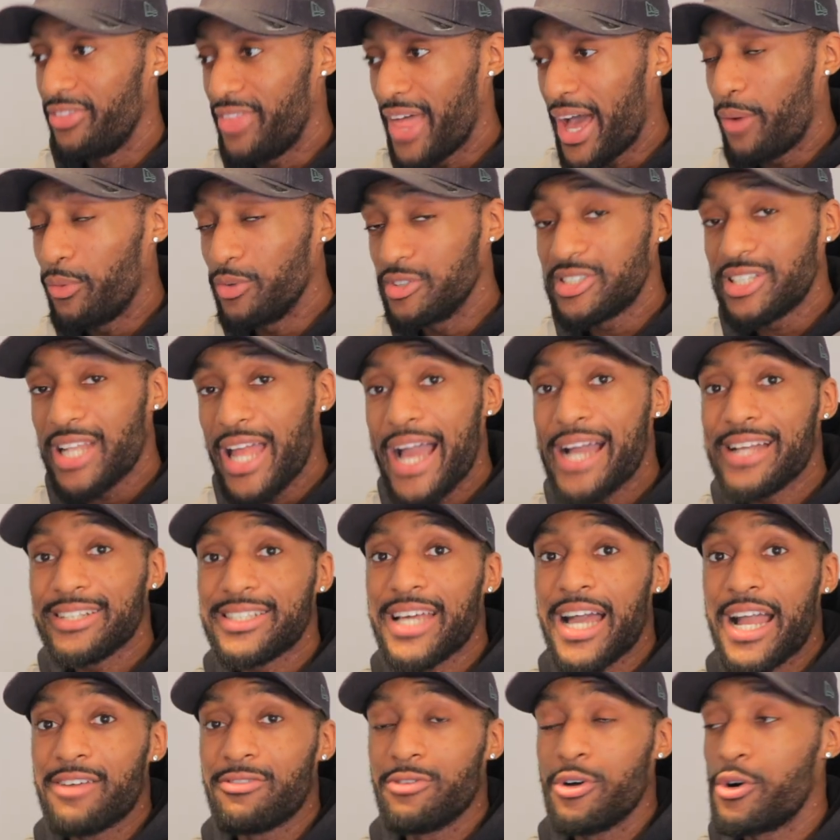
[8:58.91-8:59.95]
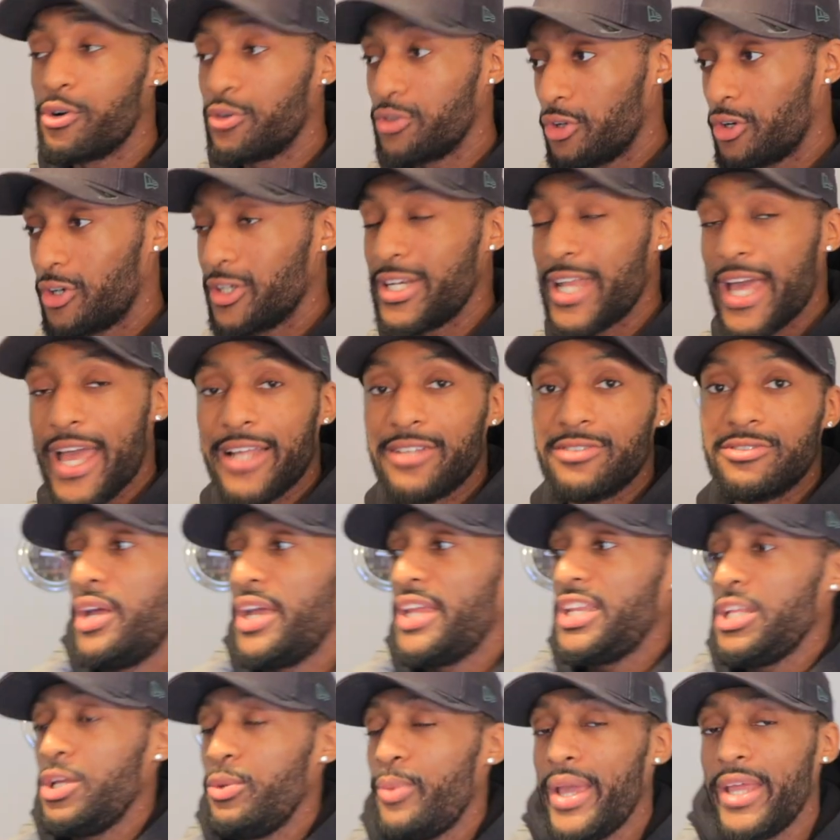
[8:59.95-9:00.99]
that was like Tyrone on end.
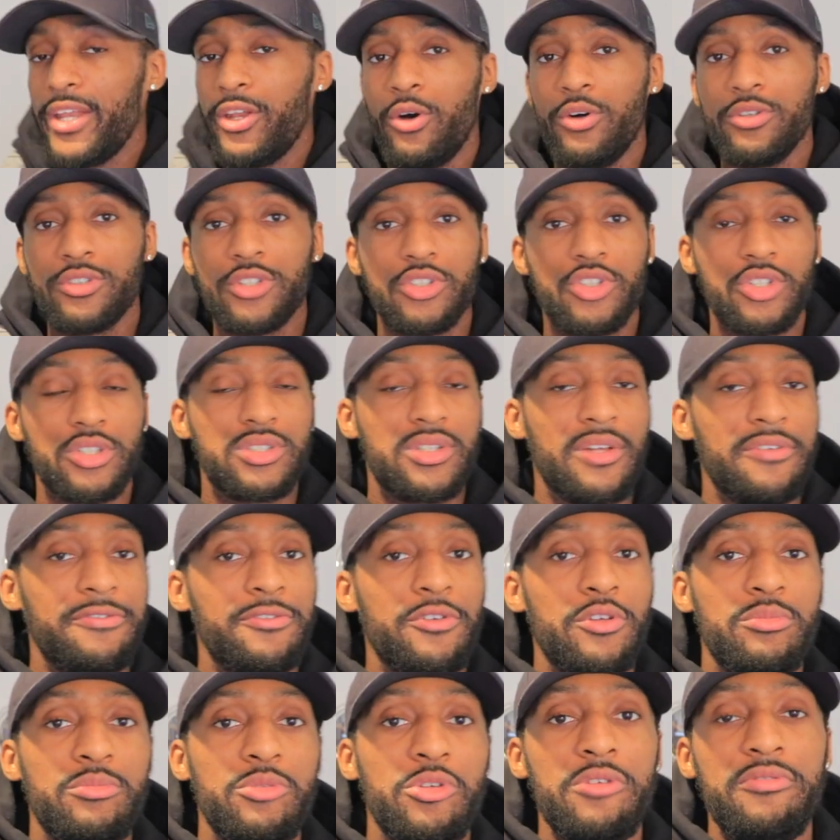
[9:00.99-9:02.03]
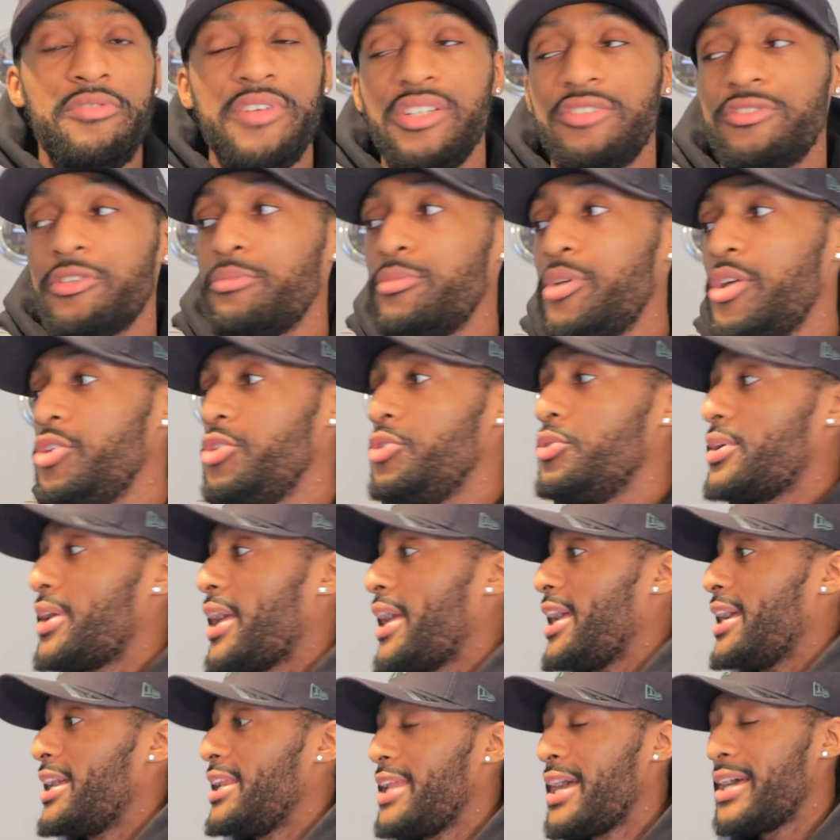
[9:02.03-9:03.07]
Anyway, those are just a few movies from the UK and